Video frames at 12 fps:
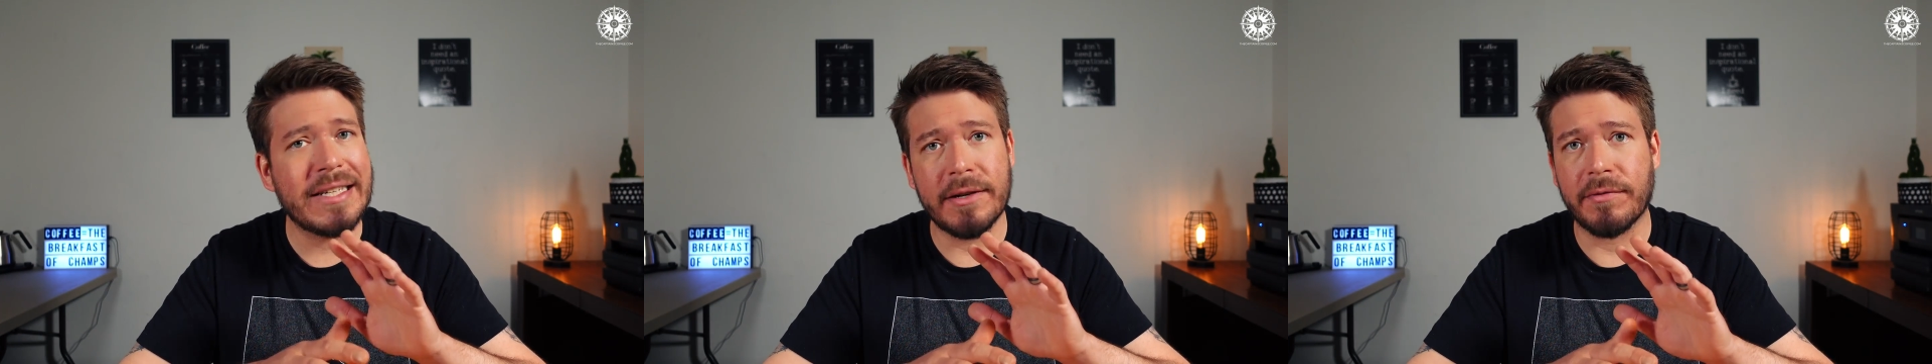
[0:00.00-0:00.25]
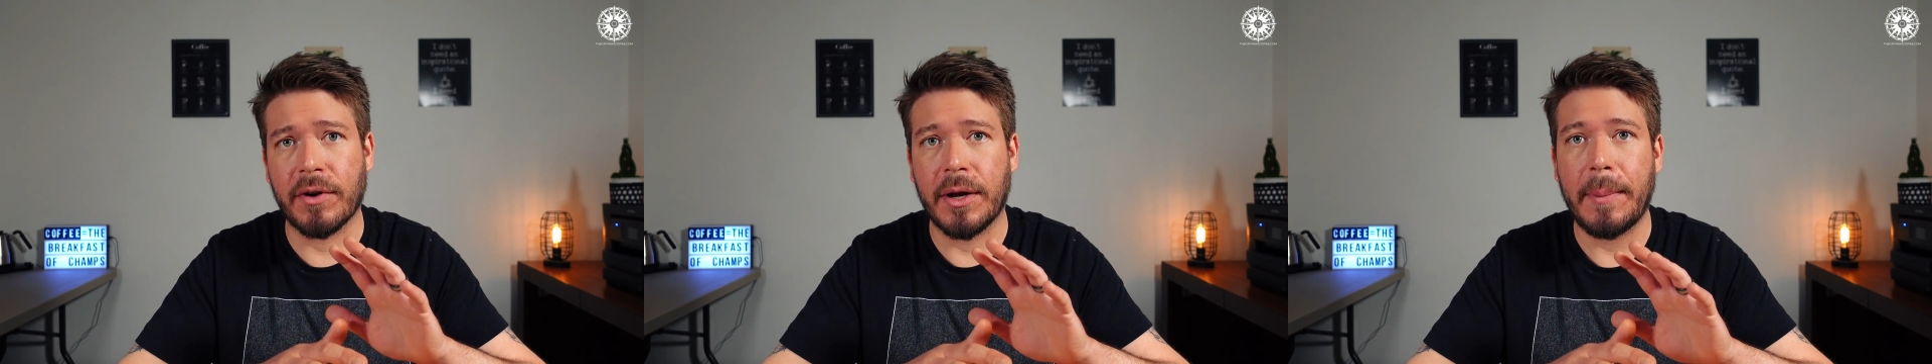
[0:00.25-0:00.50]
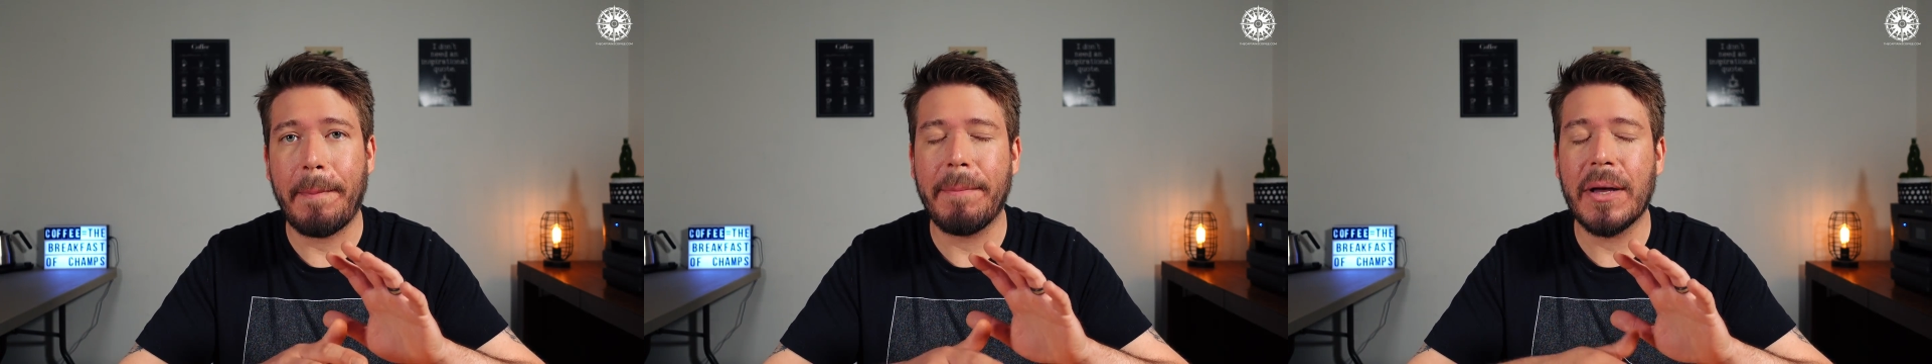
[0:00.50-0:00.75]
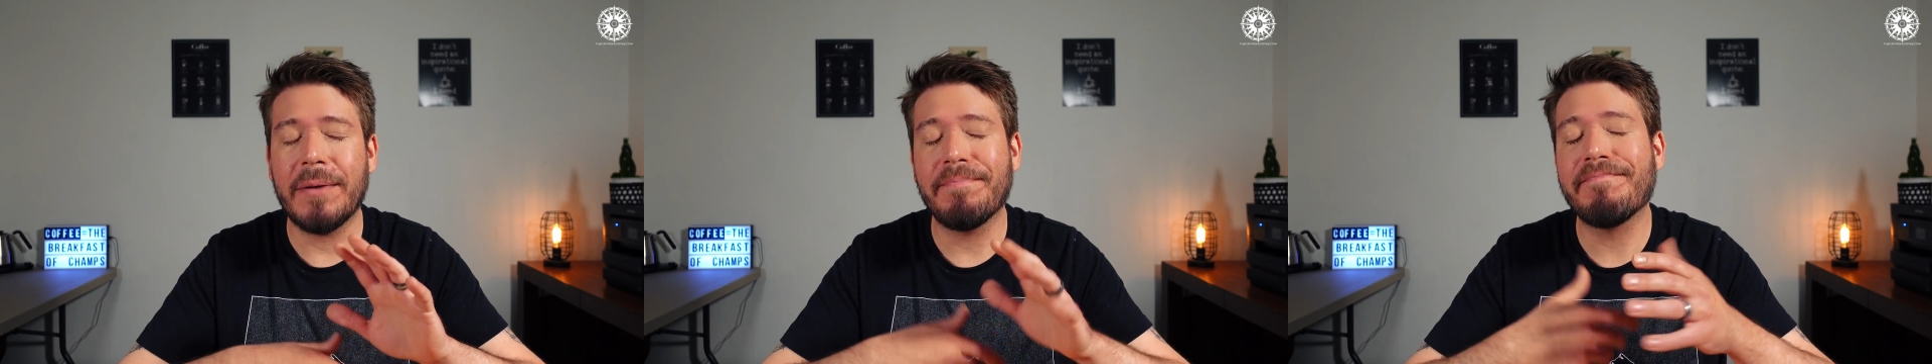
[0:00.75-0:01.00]
different,
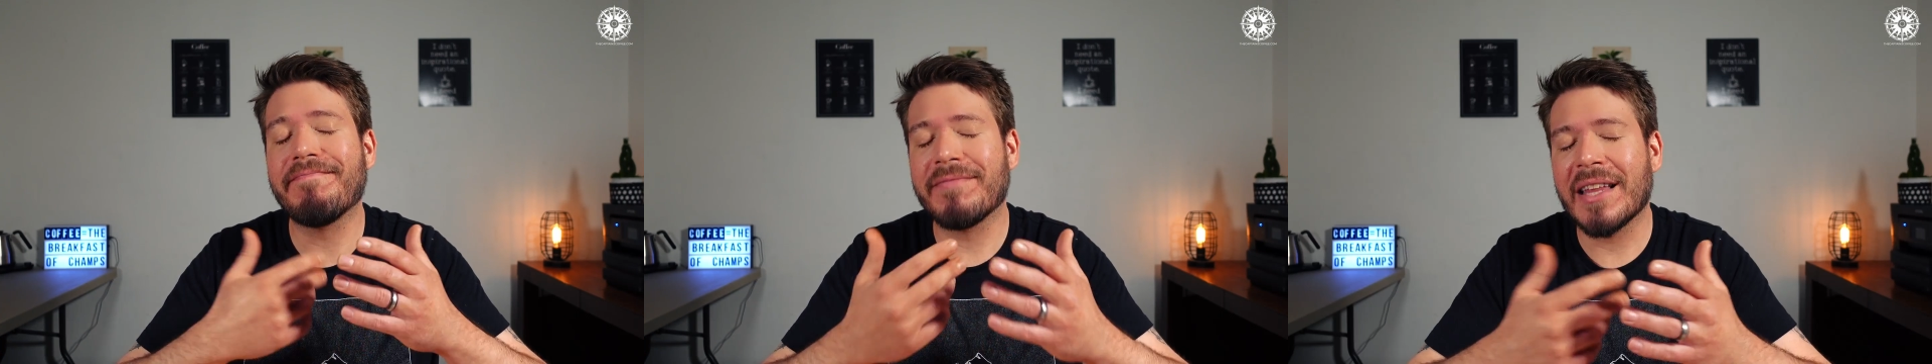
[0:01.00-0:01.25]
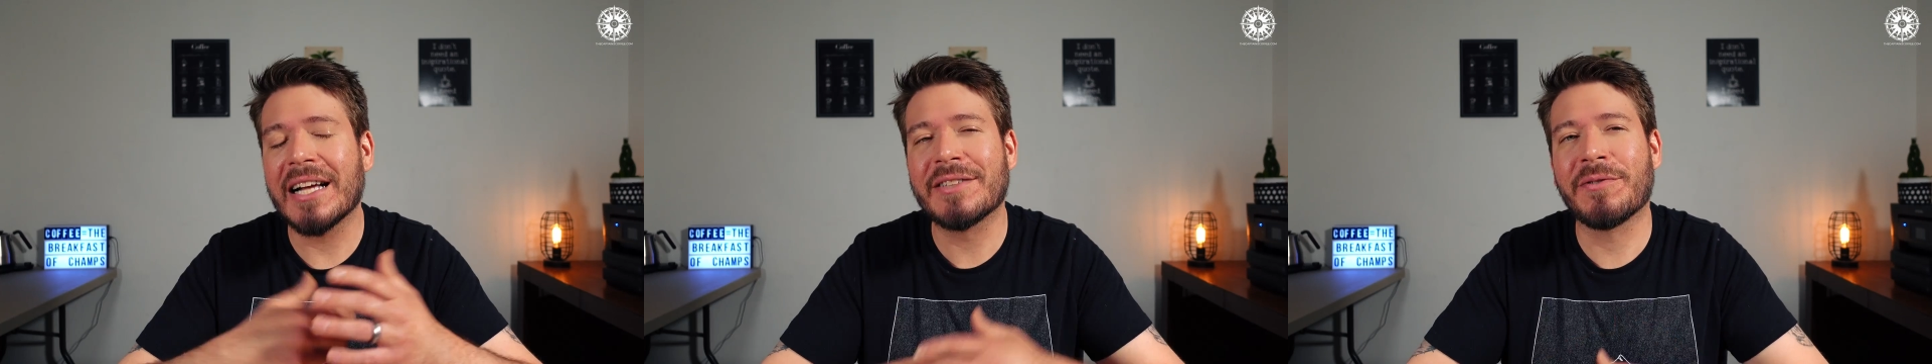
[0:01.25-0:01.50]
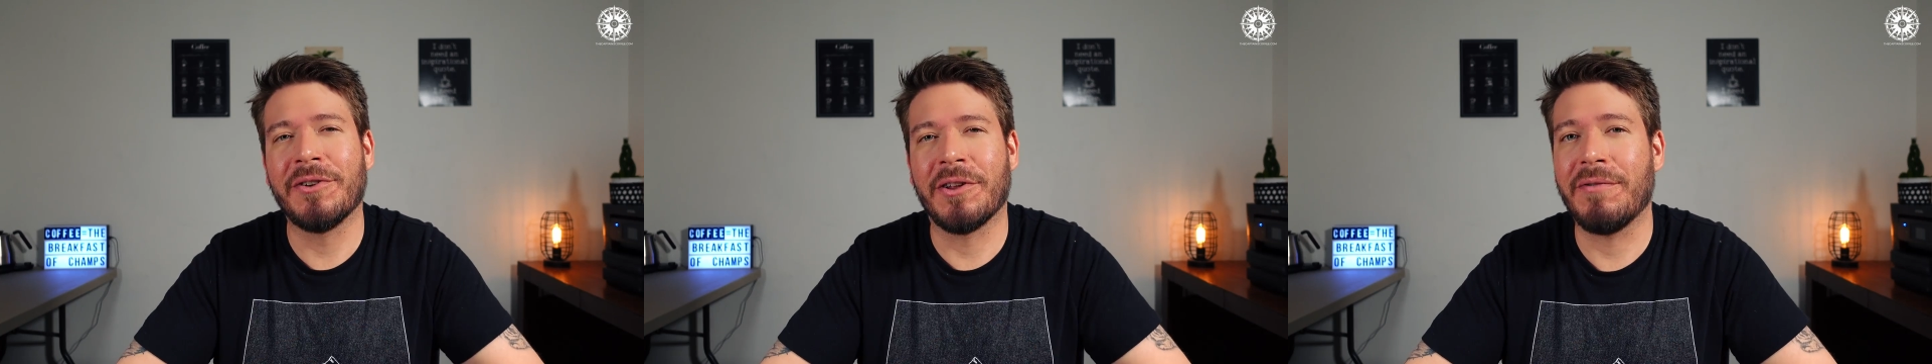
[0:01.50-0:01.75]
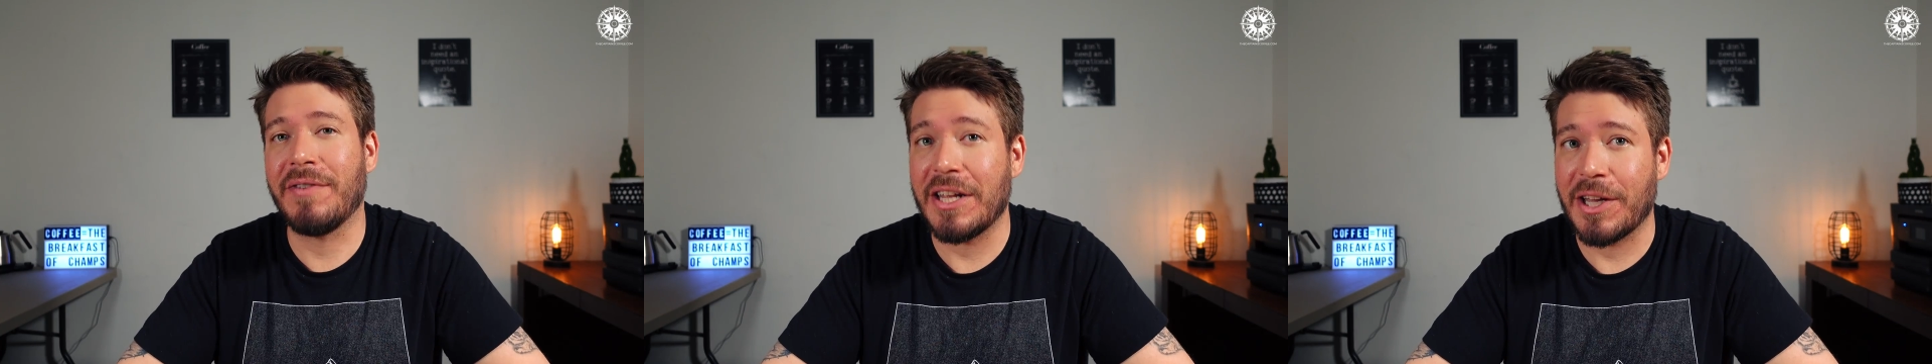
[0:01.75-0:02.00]
but that's for
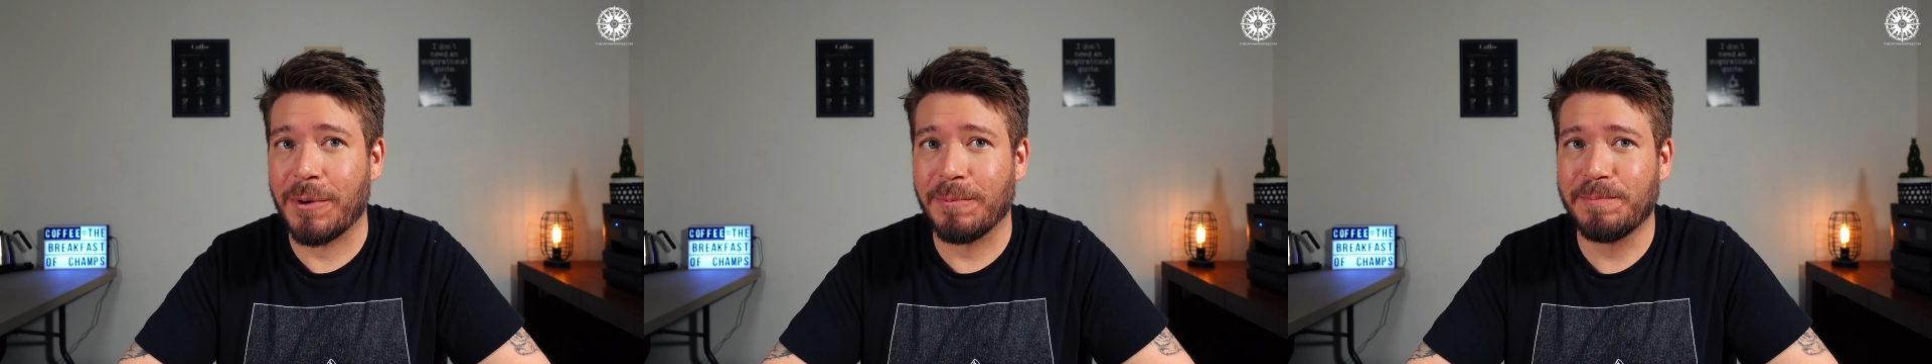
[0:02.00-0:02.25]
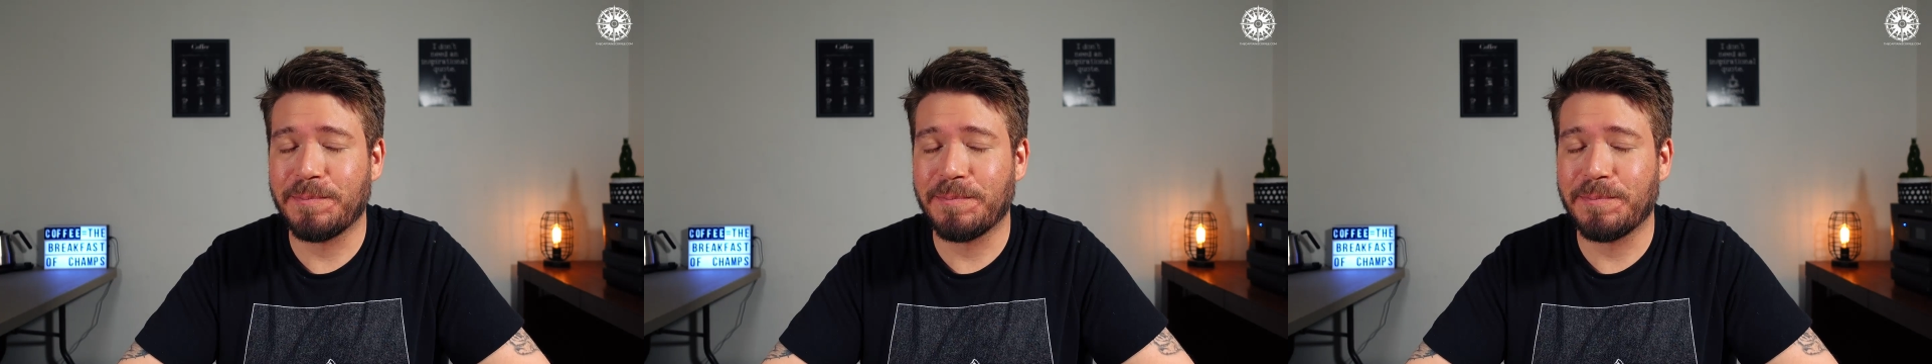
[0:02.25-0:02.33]
another video.